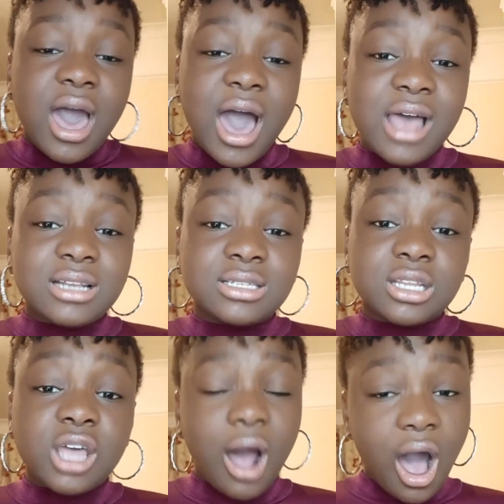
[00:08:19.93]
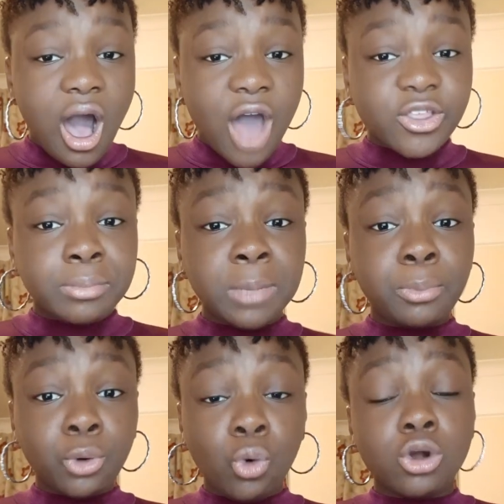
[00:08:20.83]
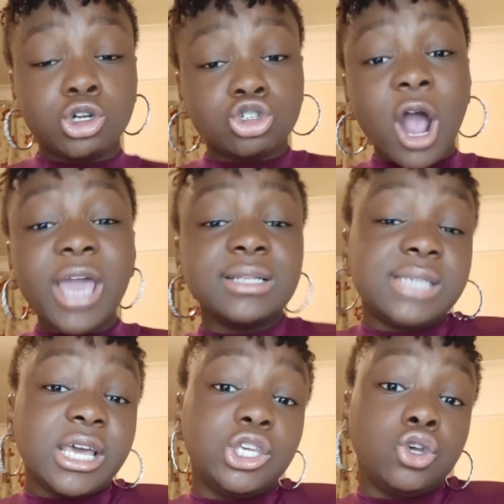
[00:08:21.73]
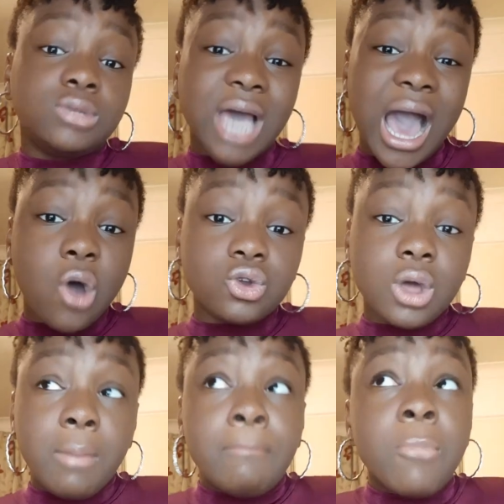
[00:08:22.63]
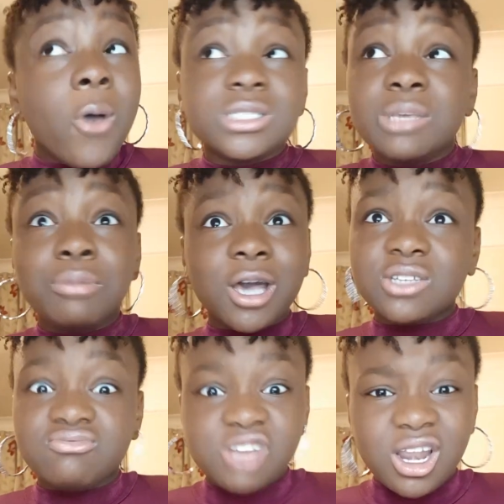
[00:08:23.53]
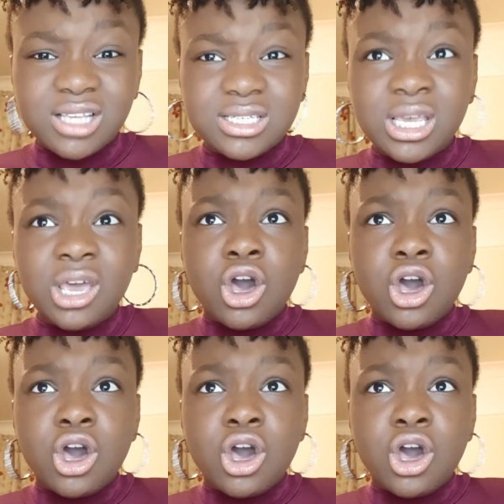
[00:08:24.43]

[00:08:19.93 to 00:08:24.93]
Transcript: And there are other people who will try and take you down, mostly because of jealousy,